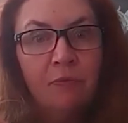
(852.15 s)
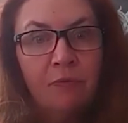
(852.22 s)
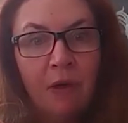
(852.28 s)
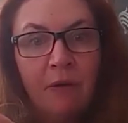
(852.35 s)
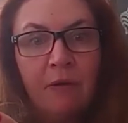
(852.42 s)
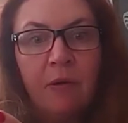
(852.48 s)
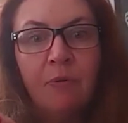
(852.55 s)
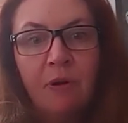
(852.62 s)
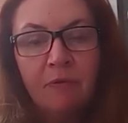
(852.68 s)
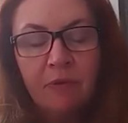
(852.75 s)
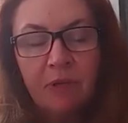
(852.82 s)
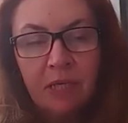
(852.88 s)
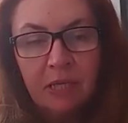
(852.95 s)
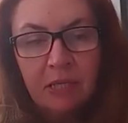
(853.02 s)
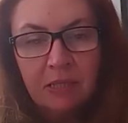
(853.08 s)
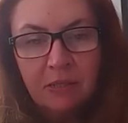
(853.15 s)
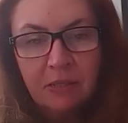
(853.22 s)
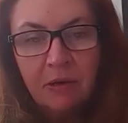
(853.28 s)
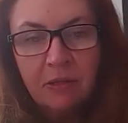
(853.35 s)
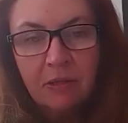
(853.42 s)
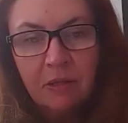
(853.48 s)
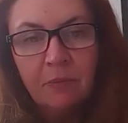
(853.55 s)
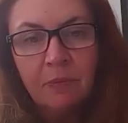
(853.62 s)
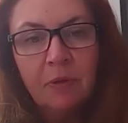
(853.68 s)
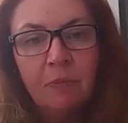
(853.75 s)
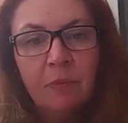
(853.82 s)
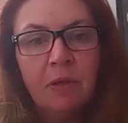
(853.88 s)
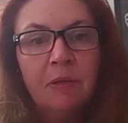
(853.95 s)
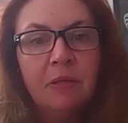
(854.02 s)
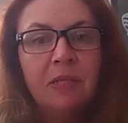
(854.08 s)
very prevalent in the startup
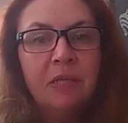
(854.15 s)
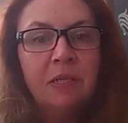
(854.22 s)
community